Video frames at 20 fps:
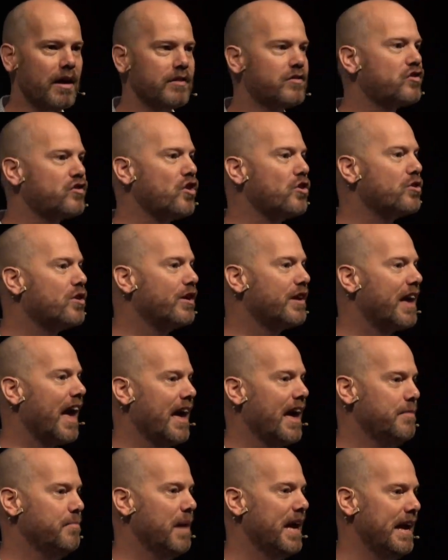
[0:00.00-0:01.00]
soccer
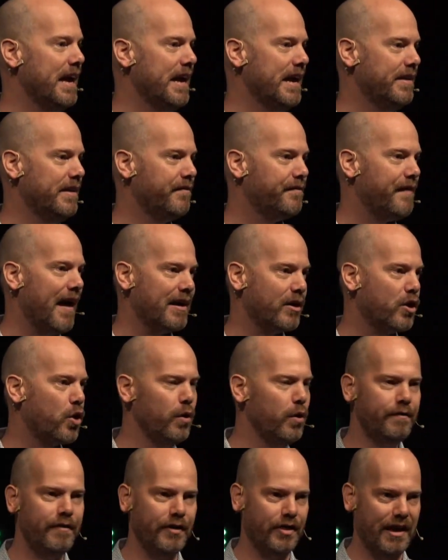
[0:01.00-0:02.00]
game in
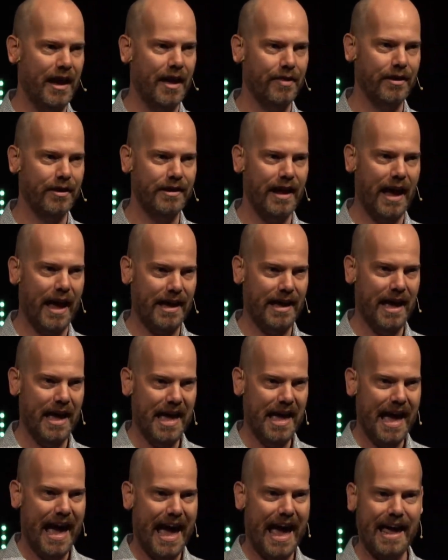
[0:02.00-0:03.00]
Vancouver the other day,
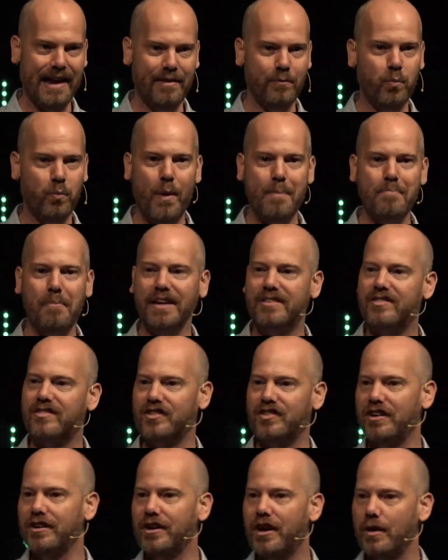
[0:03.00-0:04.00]
and when my
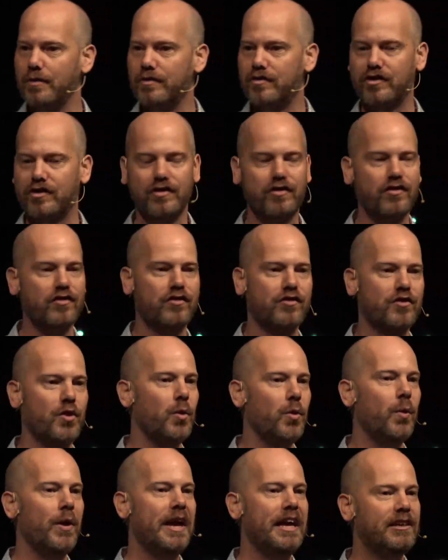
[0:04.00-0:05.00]
son goes to
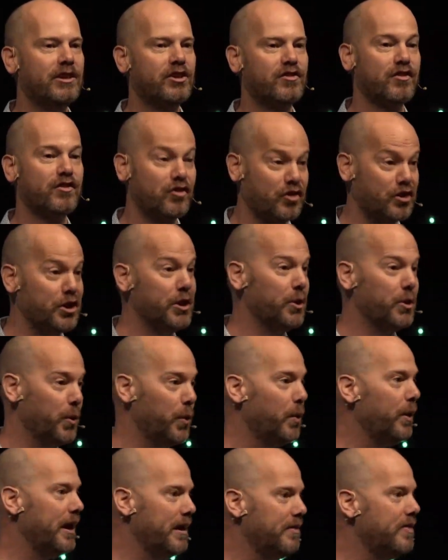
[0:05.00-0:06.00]
school, he
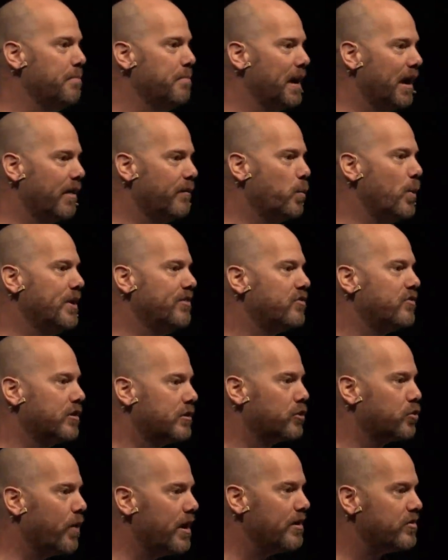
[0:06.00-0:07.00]
still, in the middle of winter,
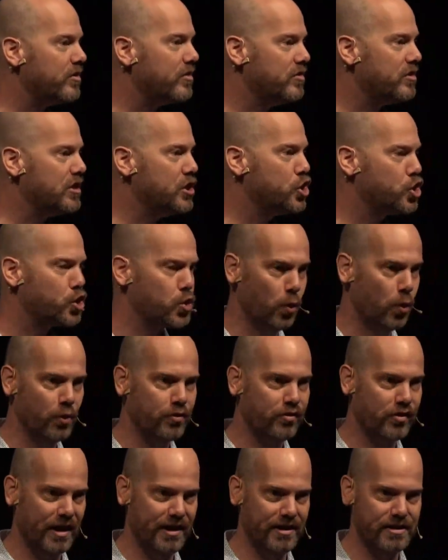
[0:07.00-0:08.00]
dresses in
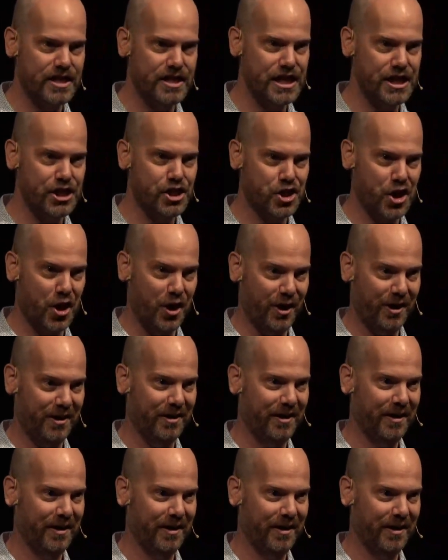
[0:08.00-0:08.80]
shorts and t-shirt.